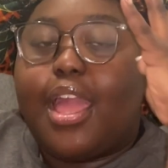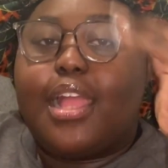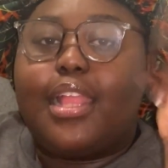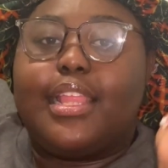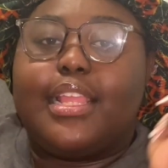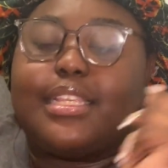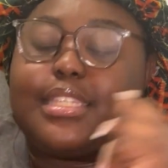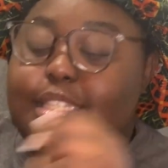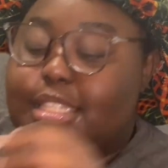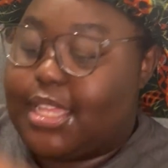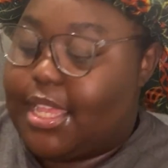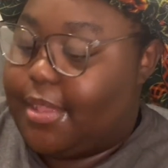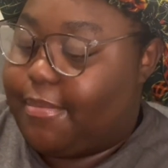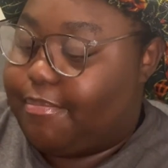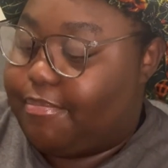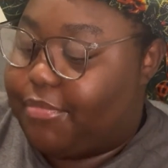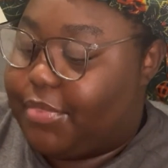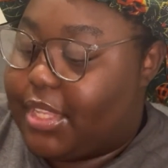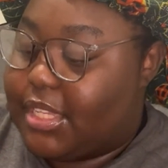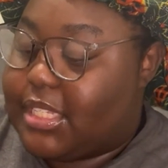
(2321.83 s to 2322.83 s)

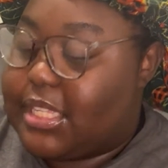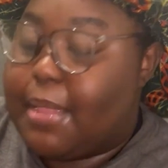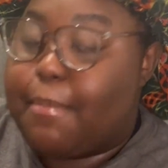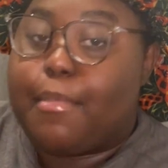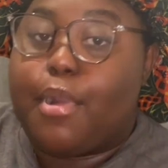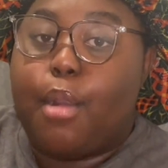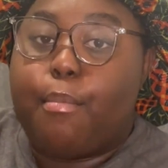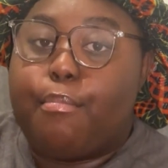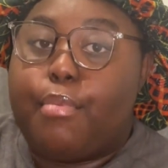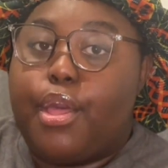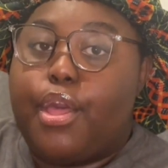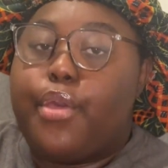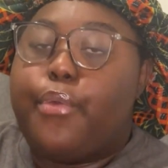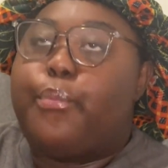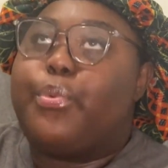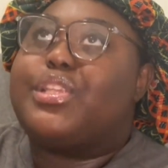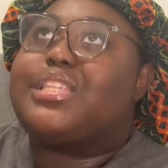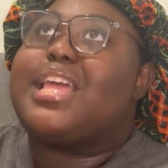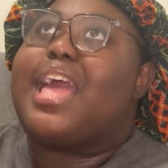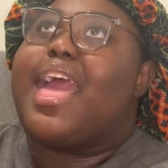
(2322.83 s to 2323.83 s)
Listen, this lip combo
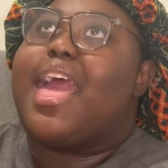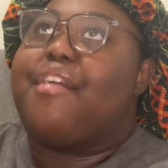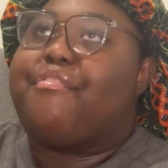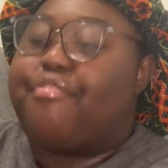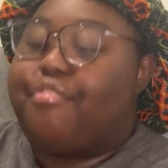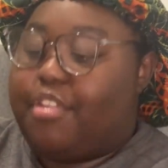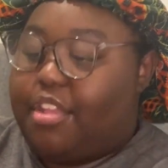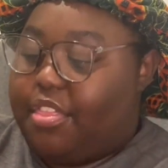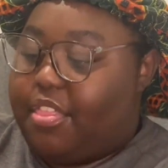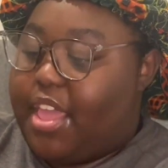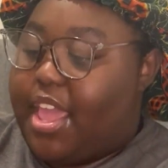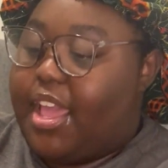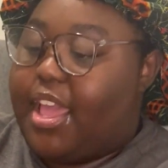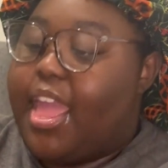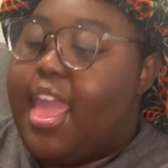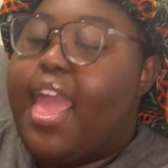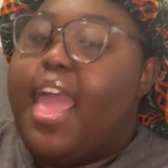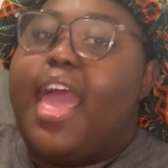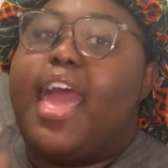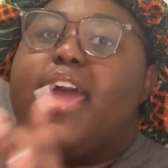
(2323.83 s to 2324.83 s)
was everything.
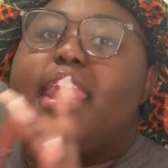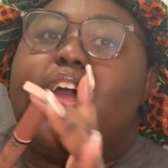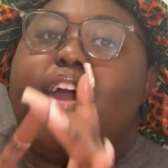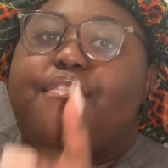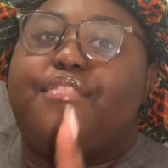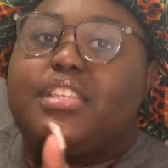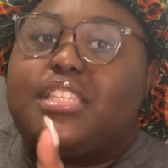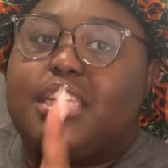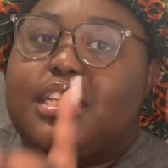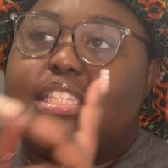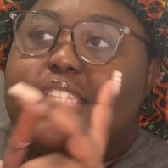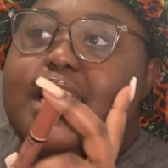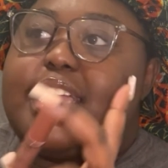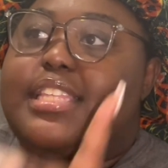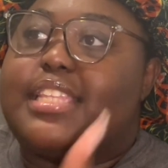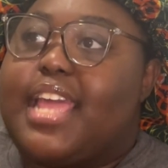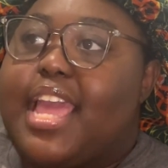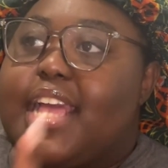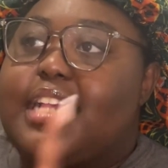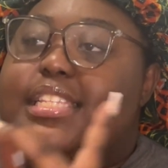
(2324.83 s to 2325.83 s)
And ever since that
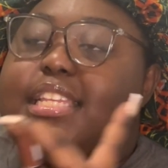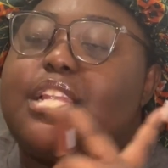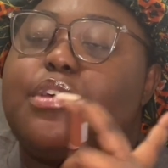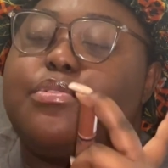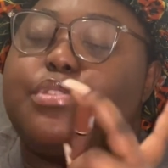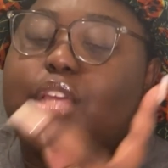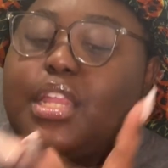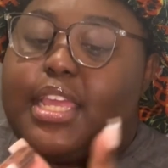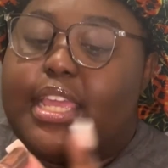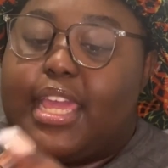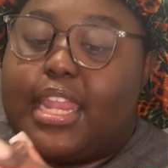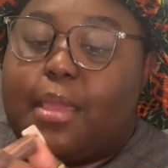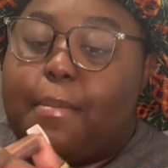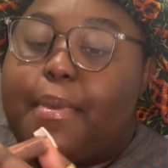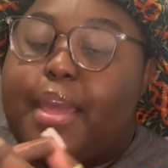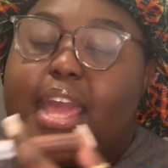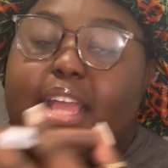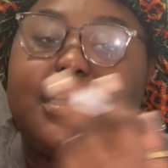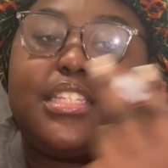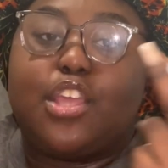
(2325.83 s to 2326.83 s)
day, I said I was going to get it, but
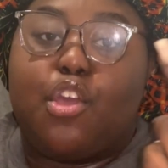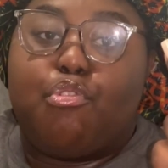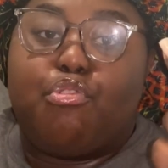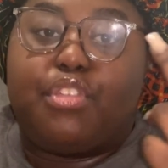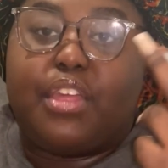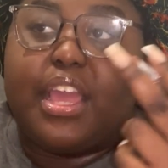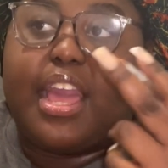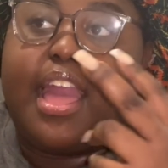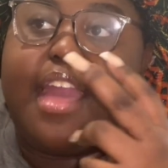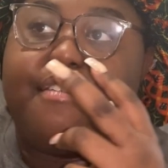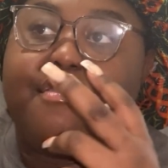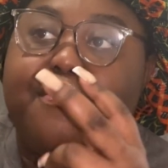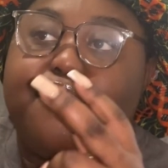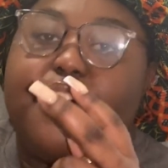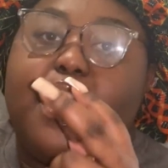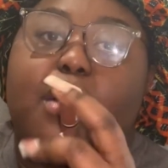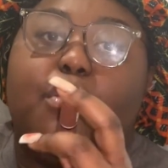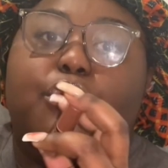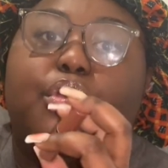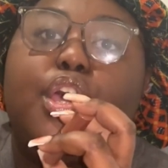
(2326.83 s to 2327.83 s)
I don't think I ever
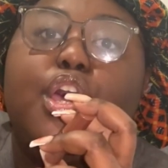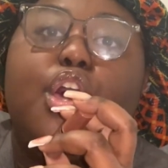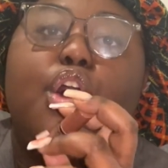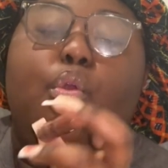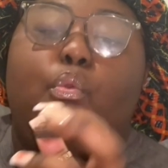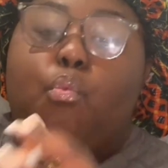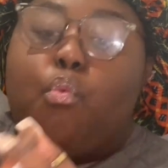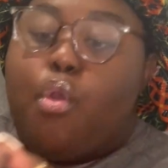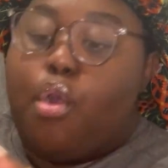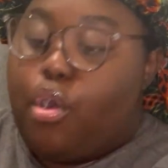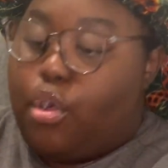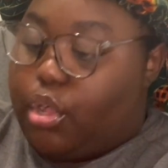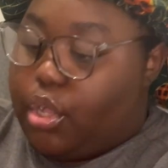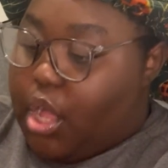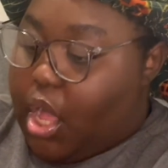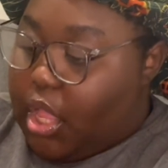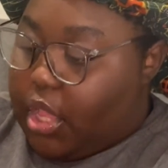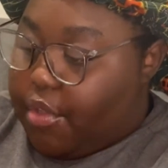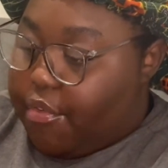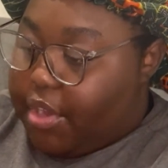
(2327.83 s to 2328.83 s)
found what
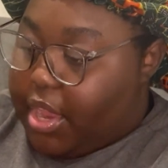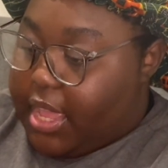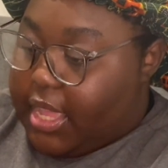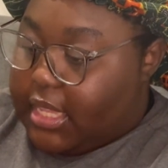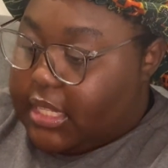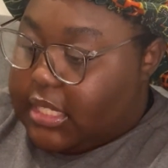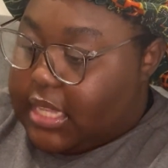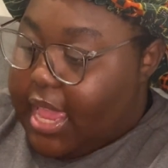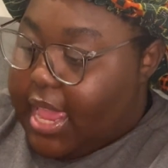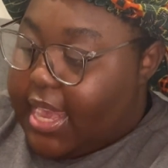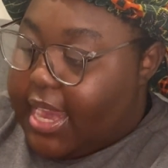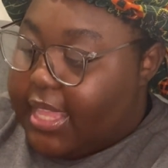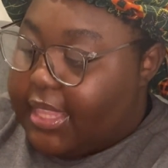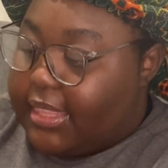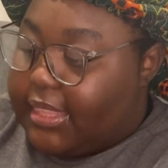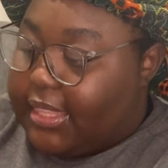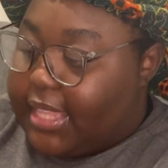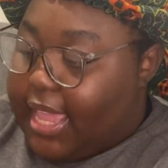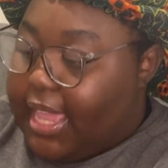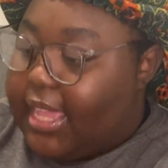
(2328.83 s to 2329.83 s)
colour it is. And I
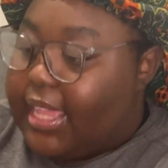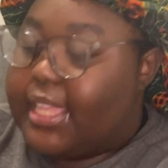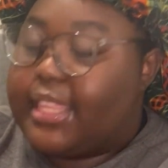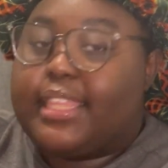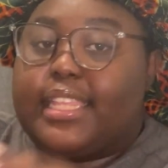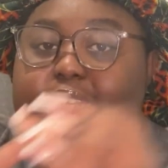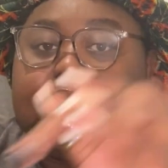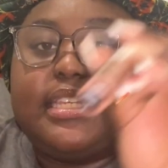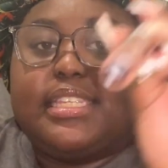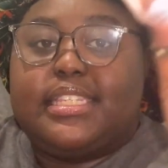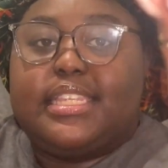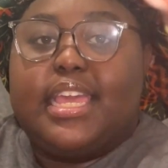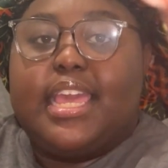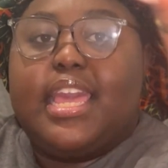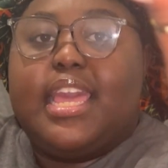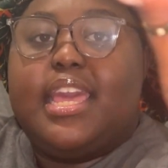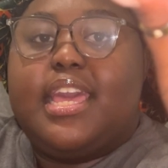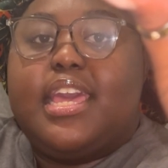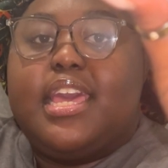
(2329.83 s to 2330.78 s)
think this is it.